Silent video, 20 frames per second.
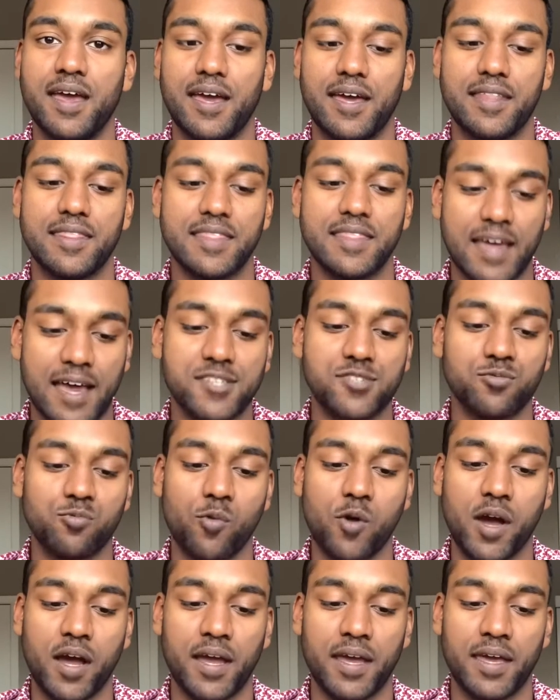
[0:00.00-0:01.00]
And that's
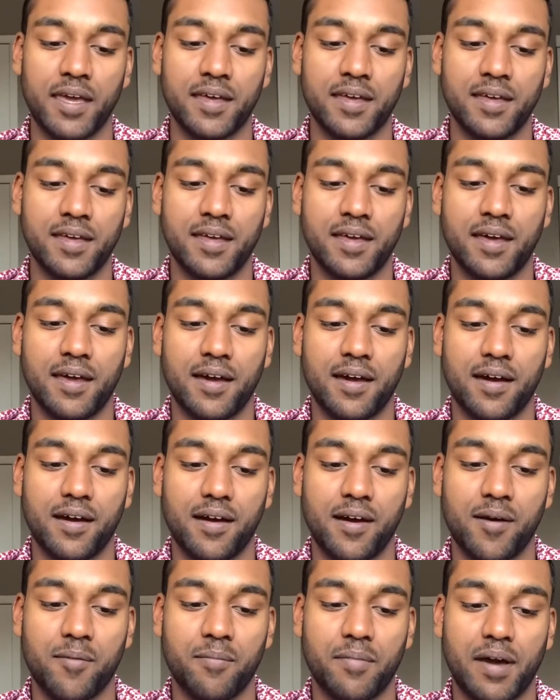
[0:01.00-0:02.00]
why
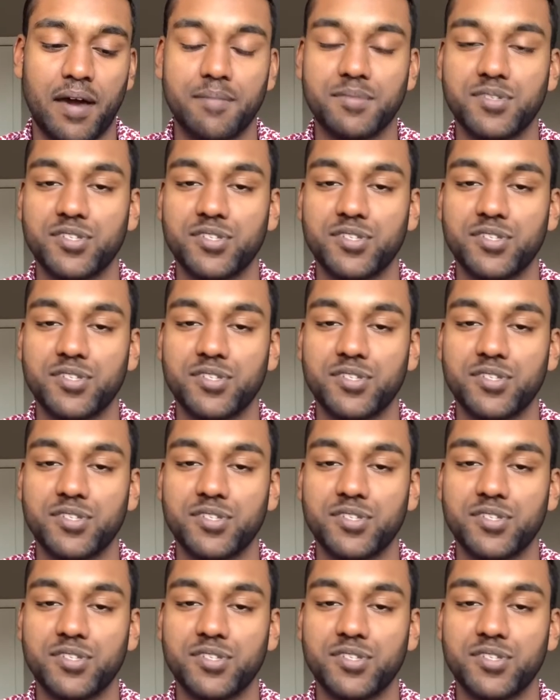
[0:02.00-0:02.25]
I'm